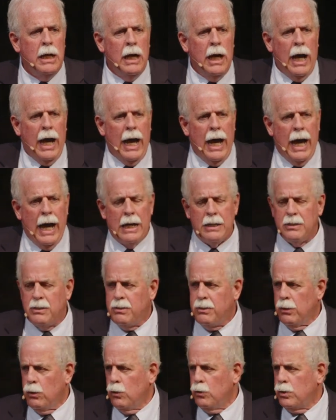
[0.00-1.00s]
as
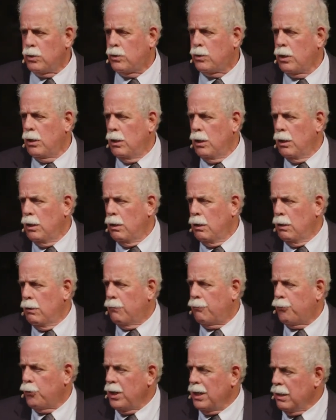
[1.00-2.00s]
those
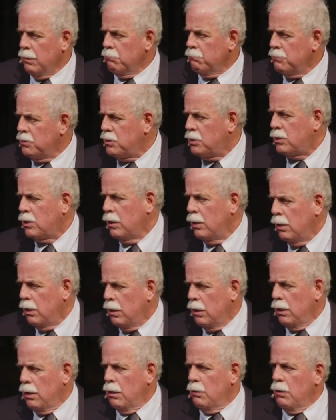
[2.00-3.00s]
freedoms
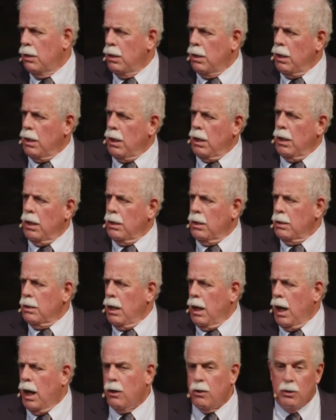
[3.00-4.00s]

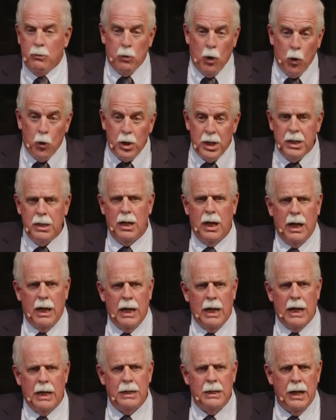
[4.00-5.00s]
are eroded
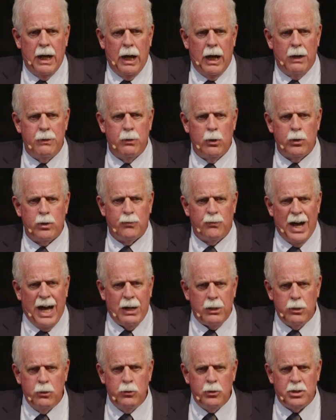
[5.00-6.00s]
and uh, those
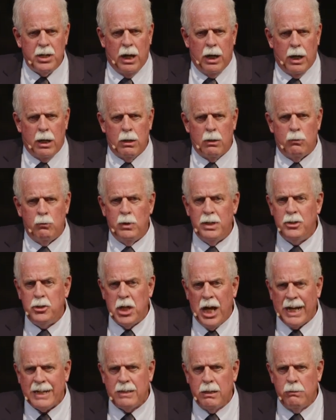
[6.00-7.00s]
values are
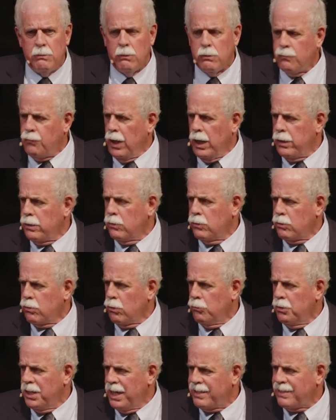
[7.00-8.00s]
rejected, those values so
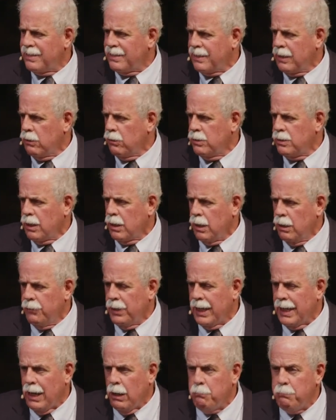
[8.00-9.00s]
necessary to living
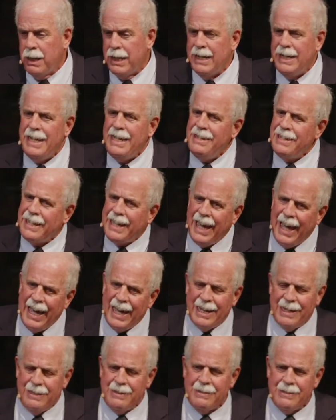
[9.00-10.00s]
it out. But in either
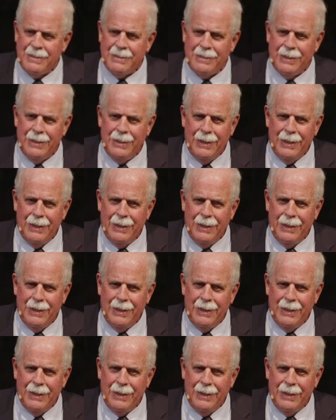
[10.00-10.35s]
case,